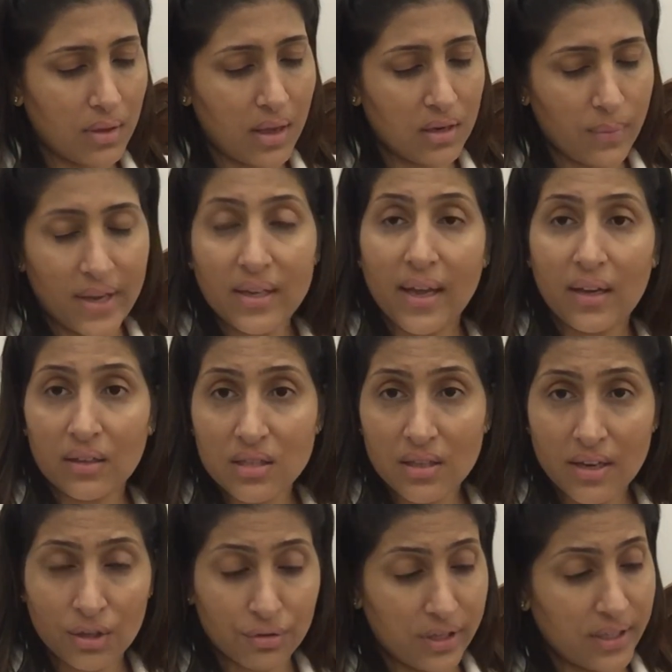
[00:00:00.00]
Anyway, getting to the
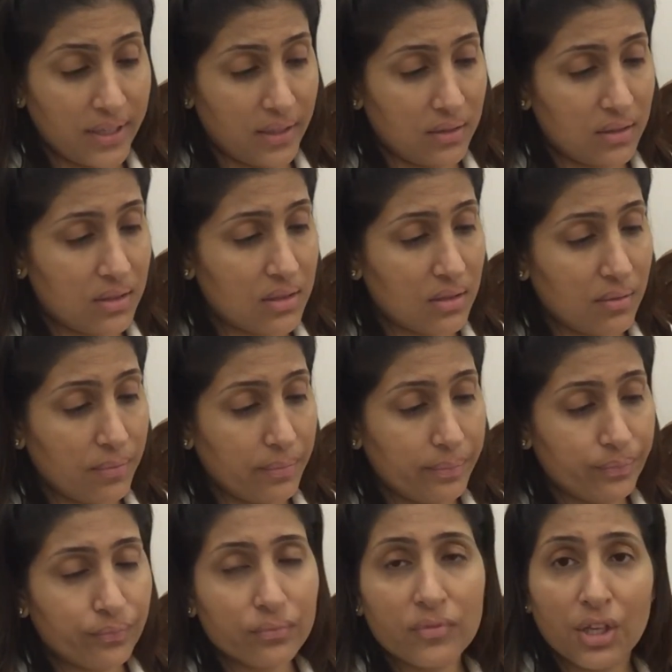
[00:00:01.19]
ingredients.
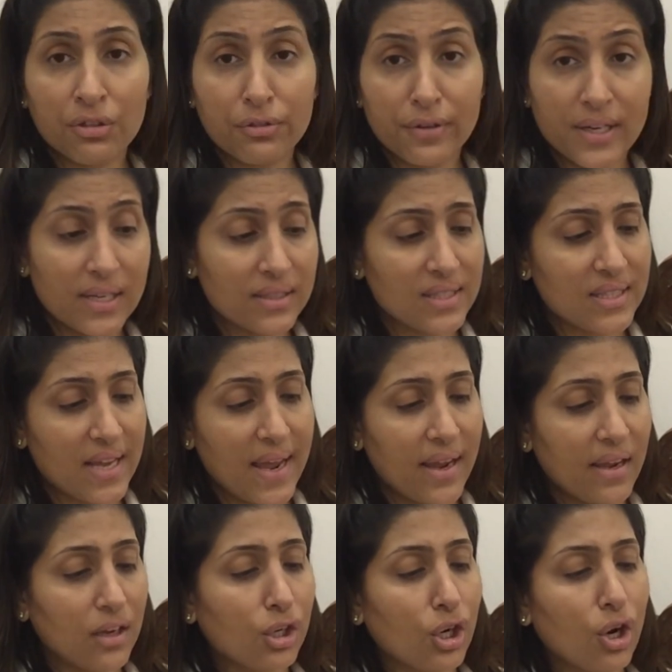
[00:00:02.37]
The ingredients say
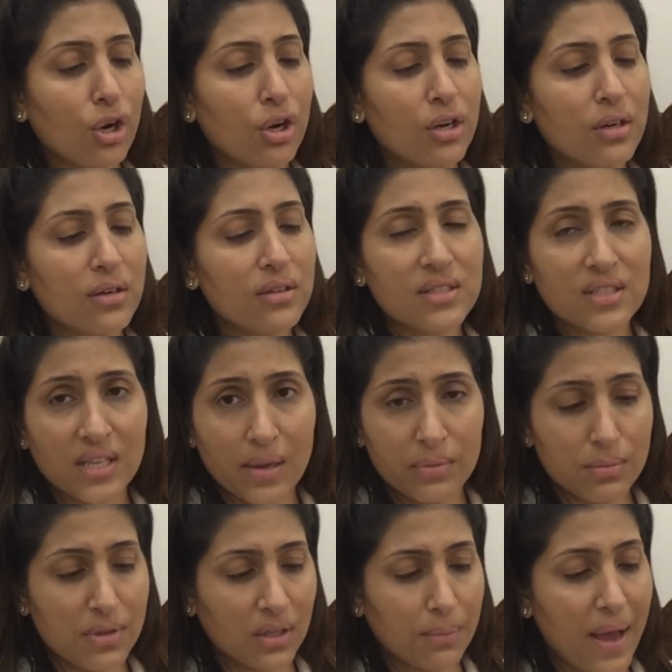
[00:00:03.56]
curd,
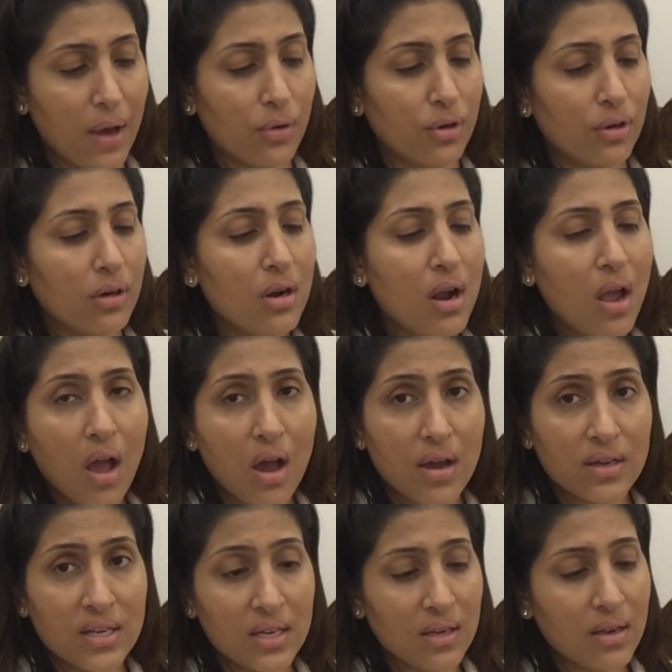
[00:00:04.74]
skimmed milk powder,
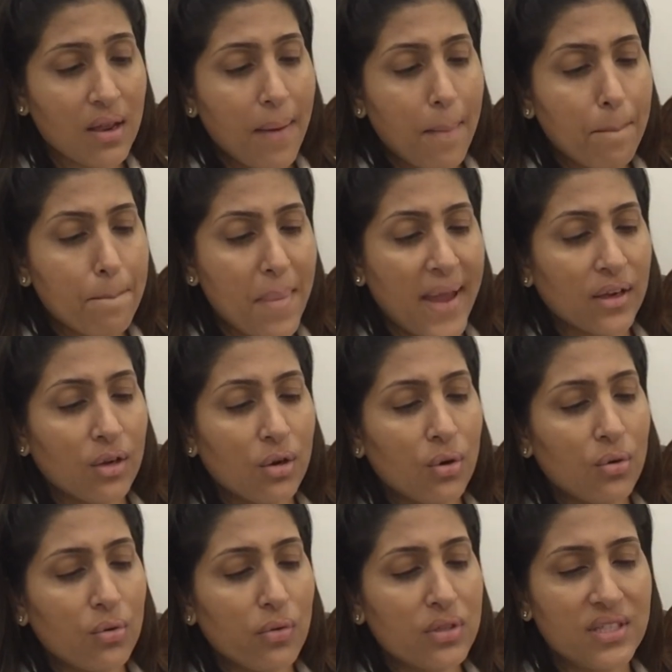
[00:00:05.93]
honey,
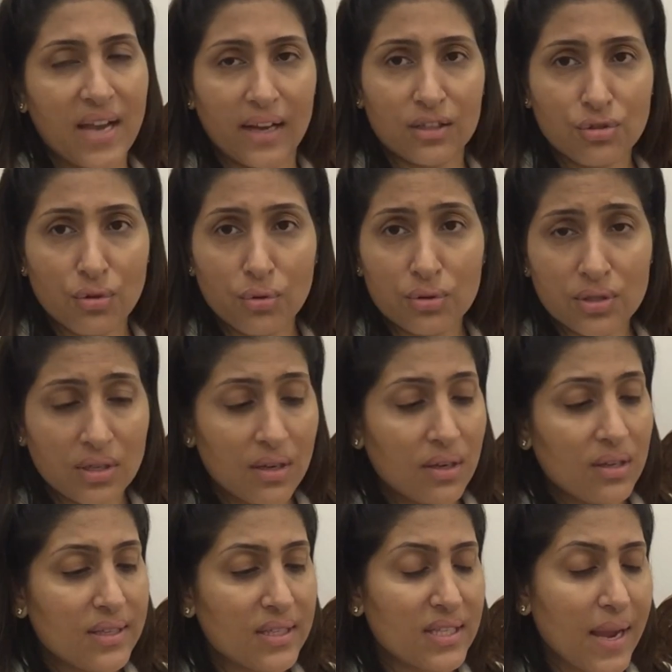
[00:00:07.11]
mango, dextrose,
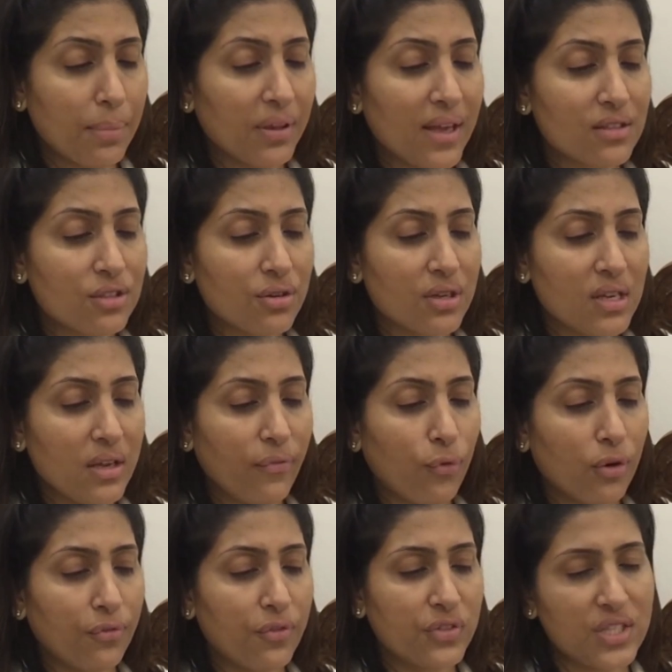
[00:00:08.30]
stabilizer
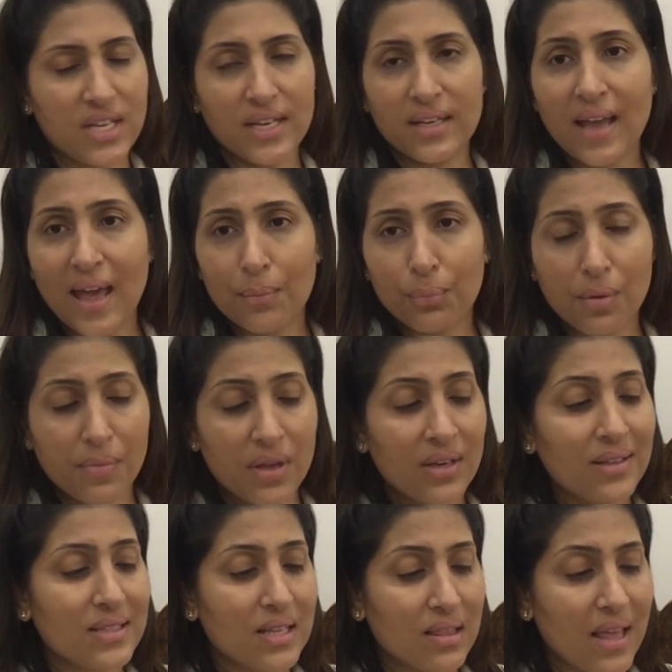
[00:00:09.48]
E415, and
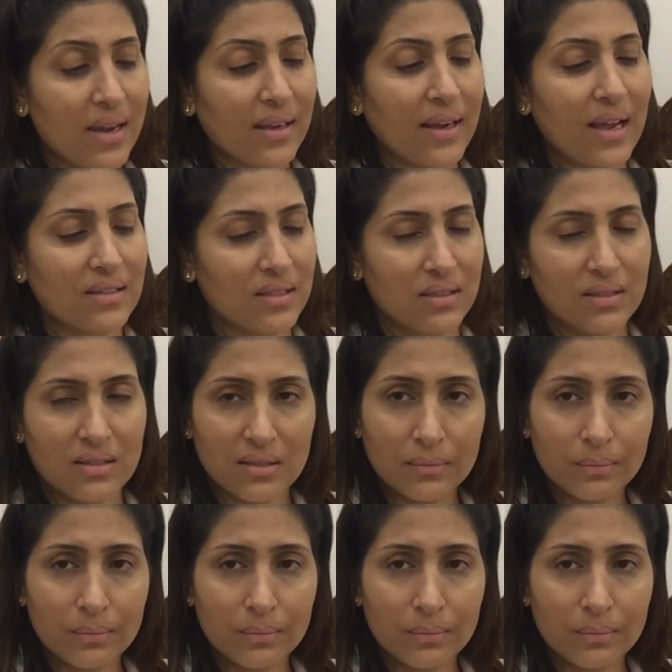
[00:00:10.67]
permitted synthetic essence.